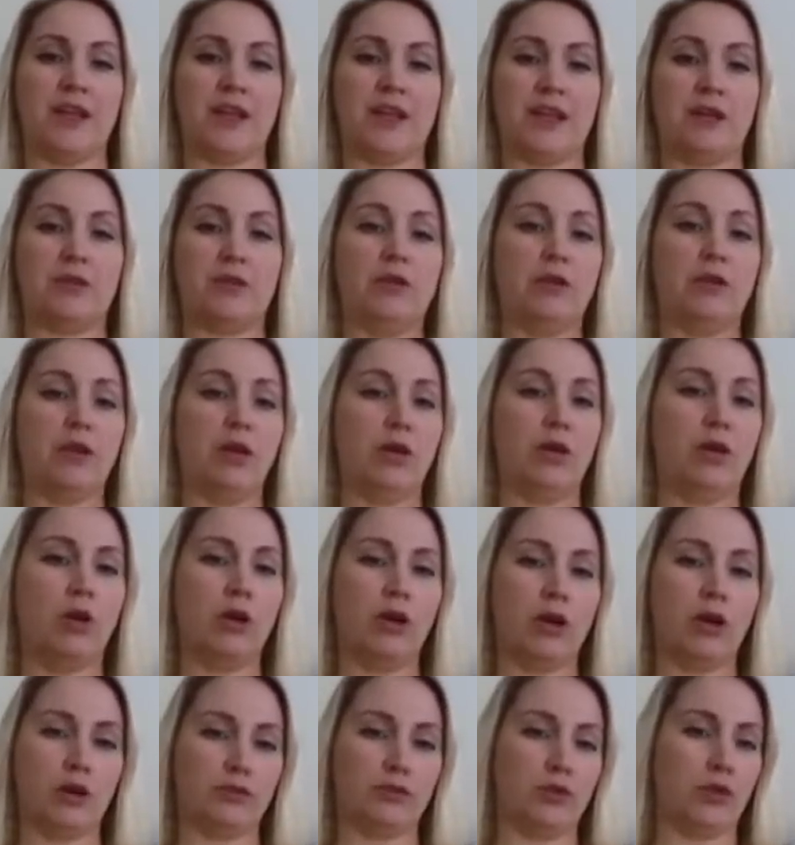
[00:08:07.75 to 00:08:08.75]
Now,
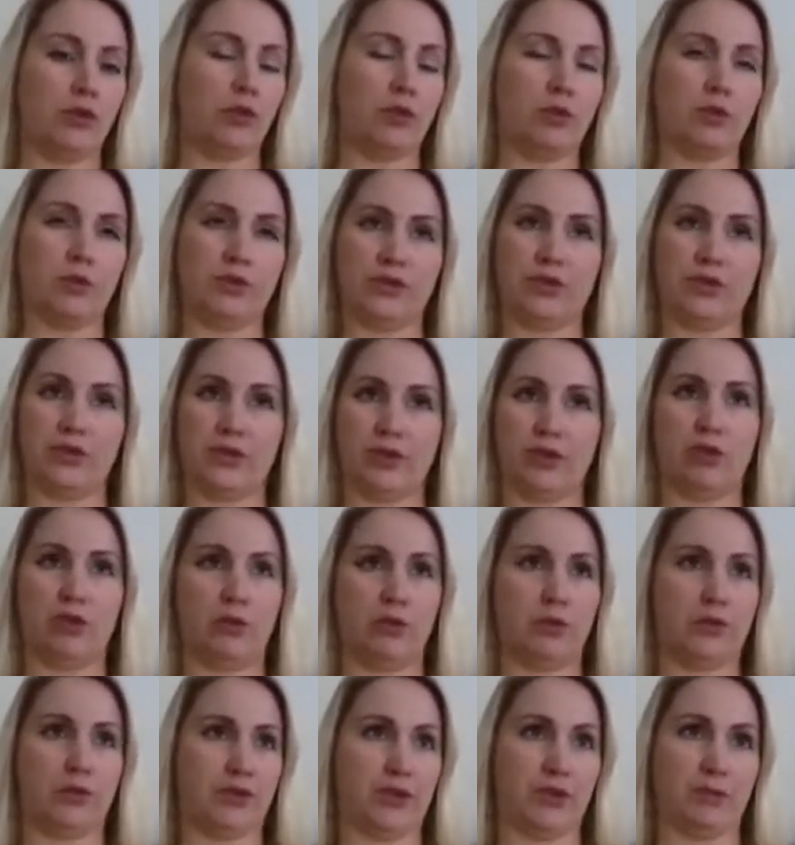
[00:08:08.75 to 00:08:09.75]
law, of course, is
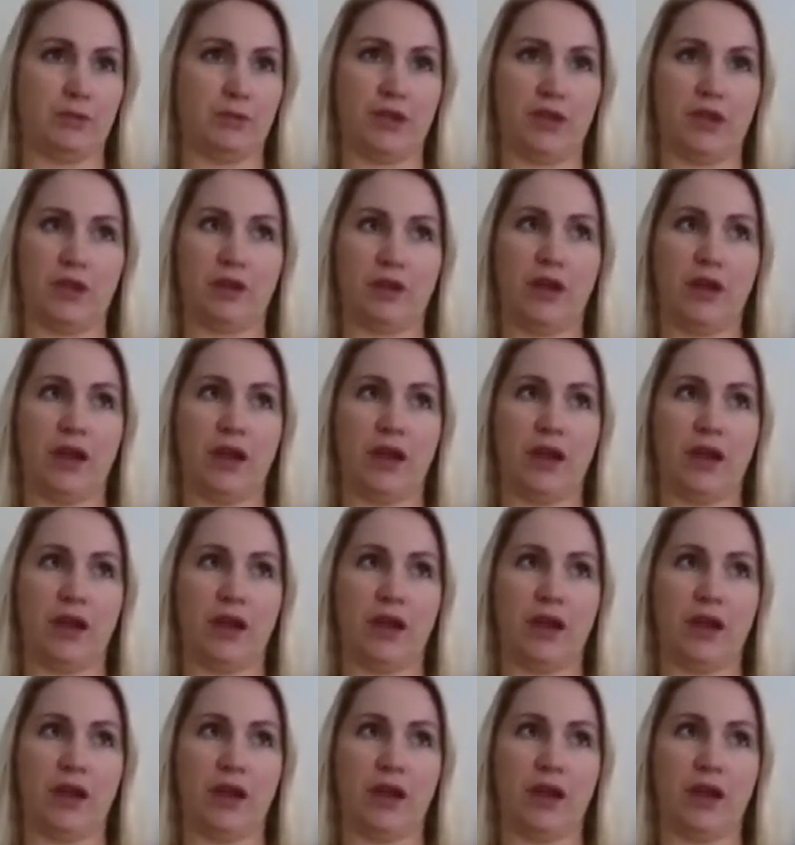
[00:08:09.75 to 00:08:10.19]
always going to be